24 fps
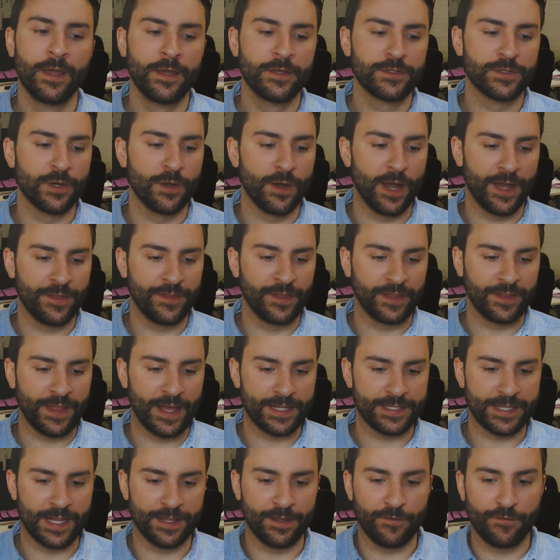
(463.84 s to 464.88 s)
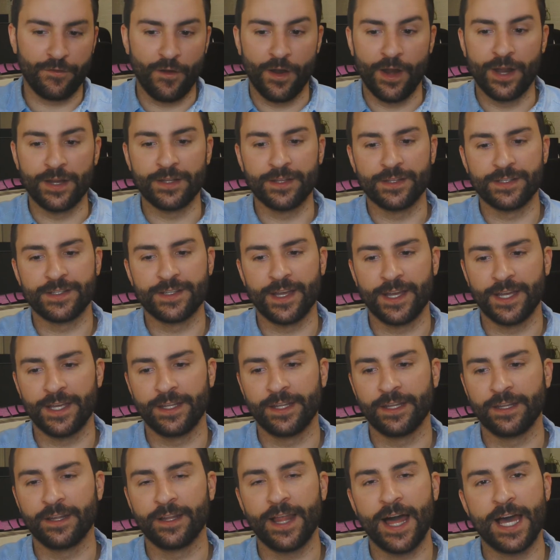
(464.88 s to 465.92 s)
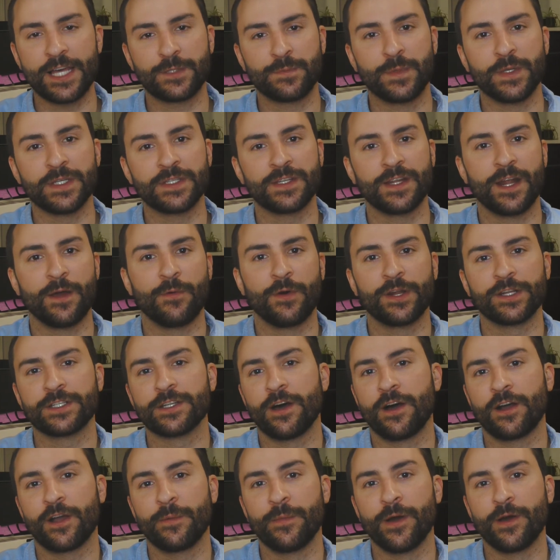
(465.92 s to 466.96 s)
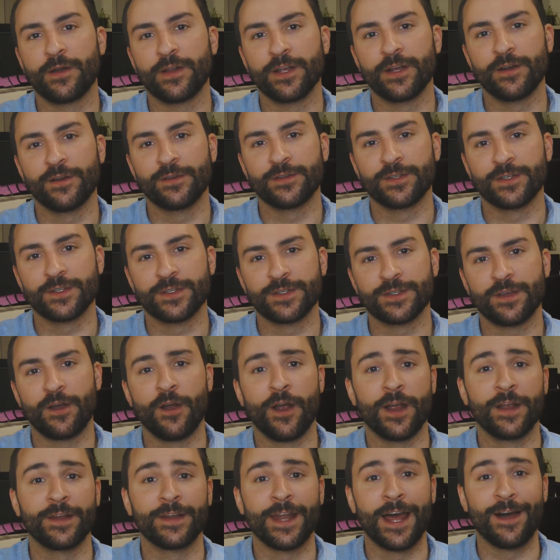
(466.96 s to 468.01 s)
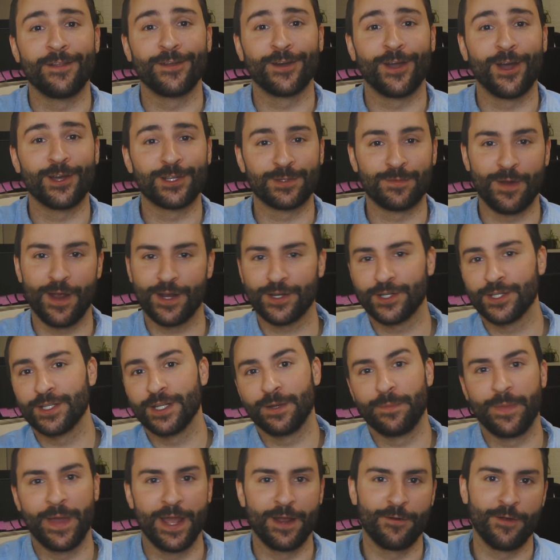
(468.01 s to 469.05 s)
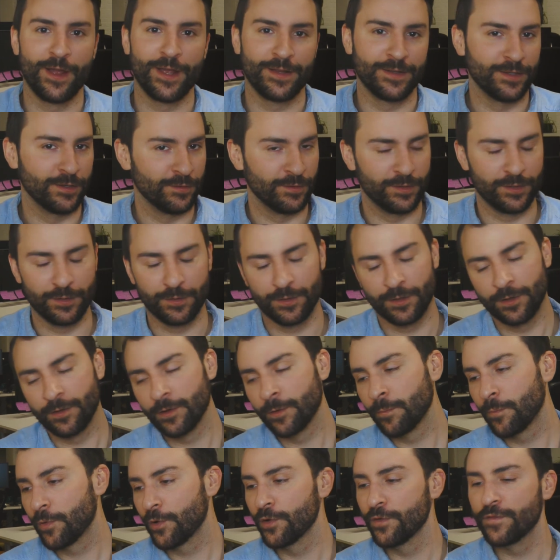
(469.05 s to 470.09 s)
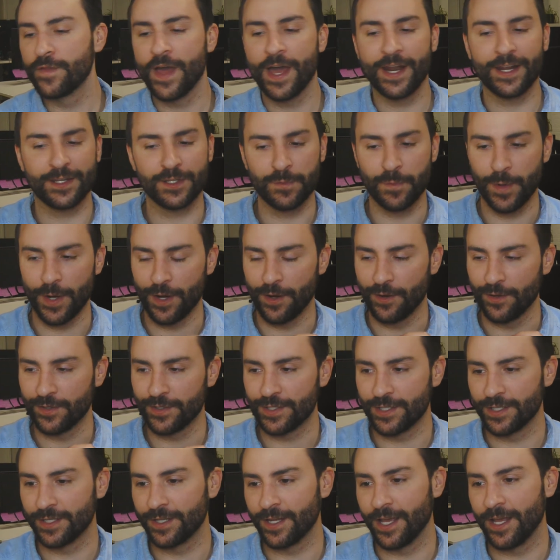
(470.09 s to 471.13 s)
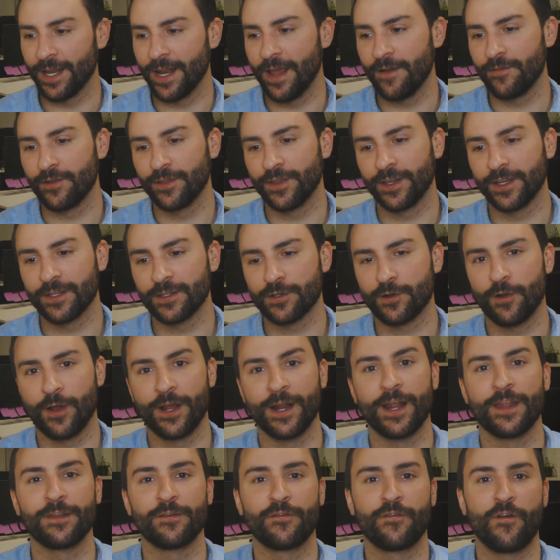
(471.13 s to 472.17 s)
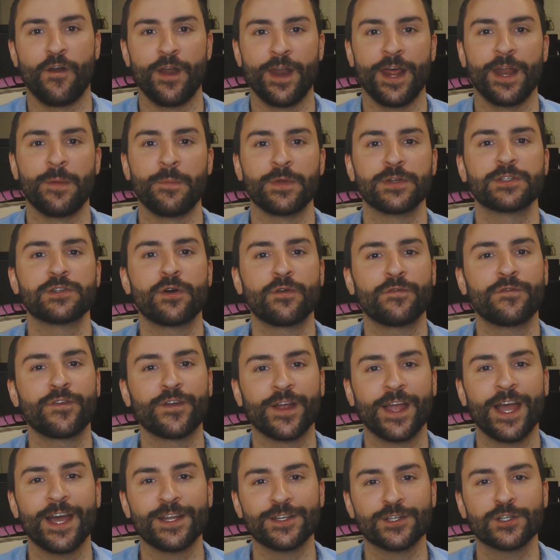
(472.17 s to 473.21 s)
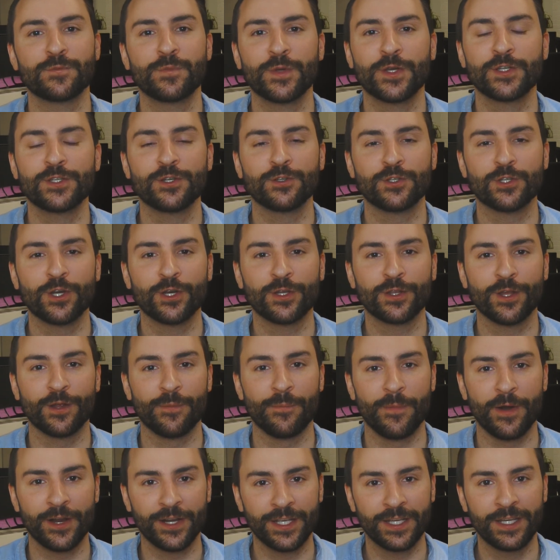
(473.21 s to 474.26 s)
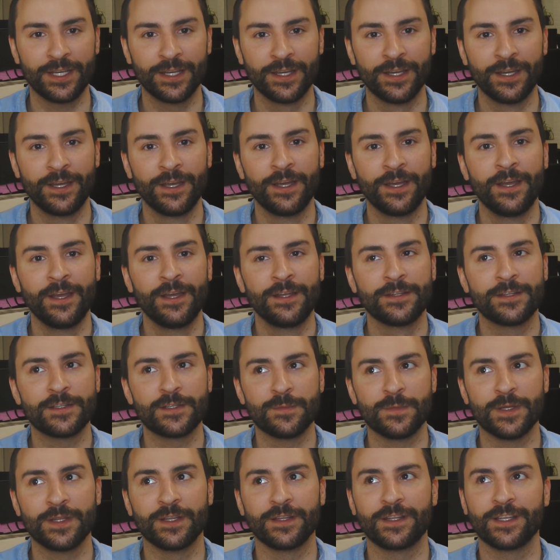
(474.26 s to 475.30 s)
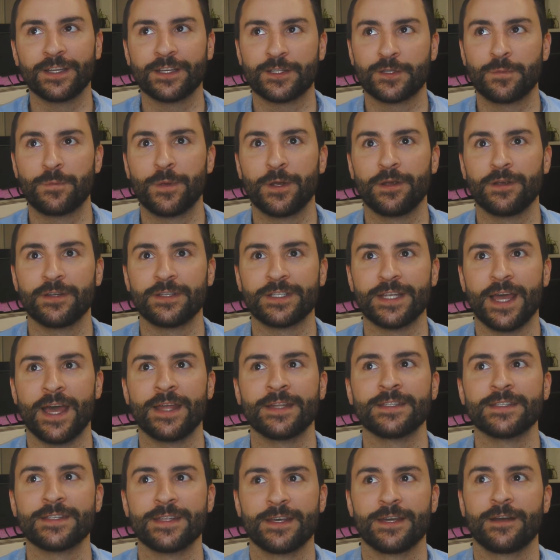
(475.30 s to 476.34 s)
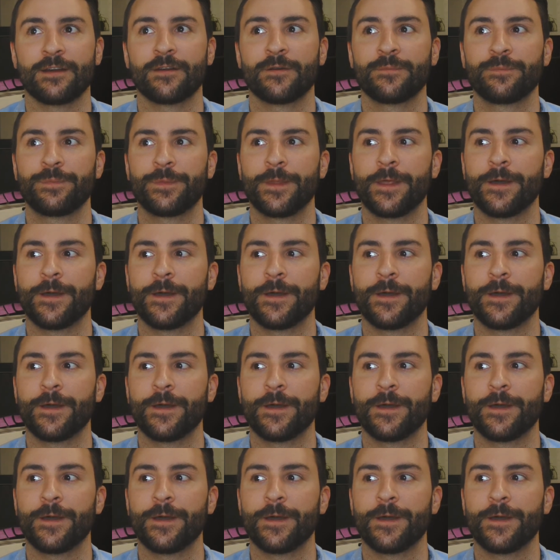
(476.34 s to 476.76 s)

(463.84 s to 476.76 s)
So I think that's on the front end of the site. And then the last piece that I want to talk about here is all right, now the customer actually did pay, right? You improve that experience and everything is great on the front end. But don't forget, just because you took their money doesn't mean that the experience ends there.